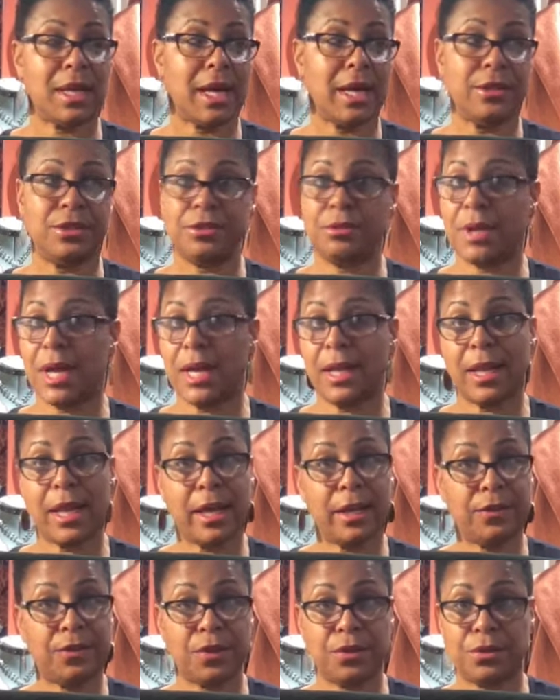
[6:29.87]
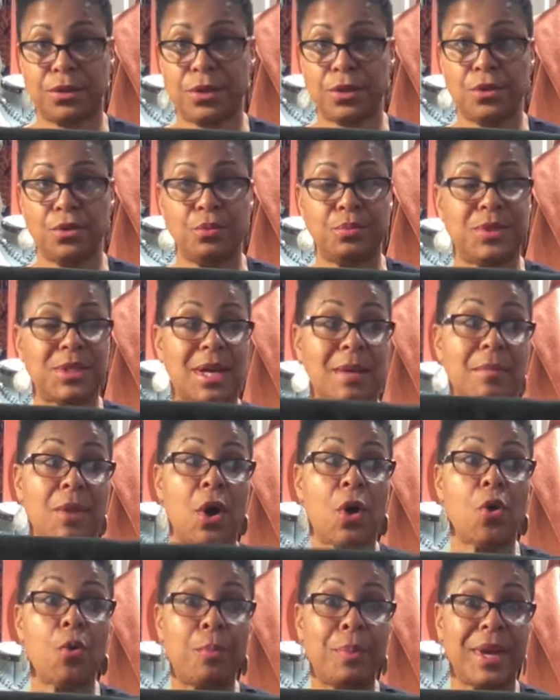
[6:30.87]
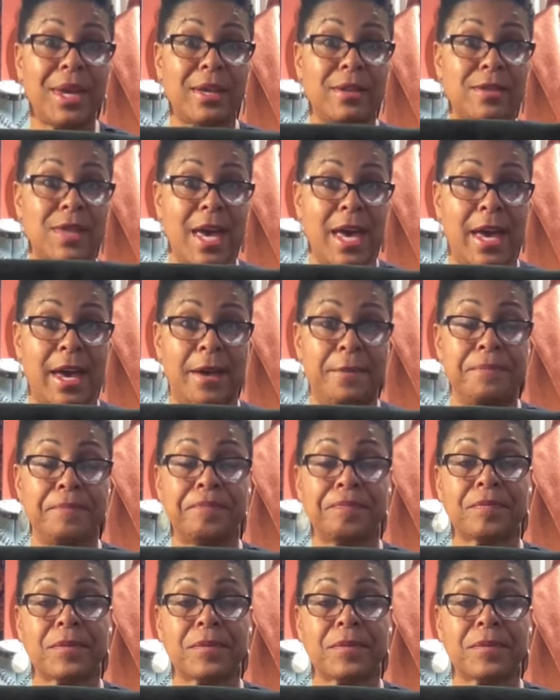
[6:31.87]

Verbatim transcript: I do not like those hoops. I'm hoping that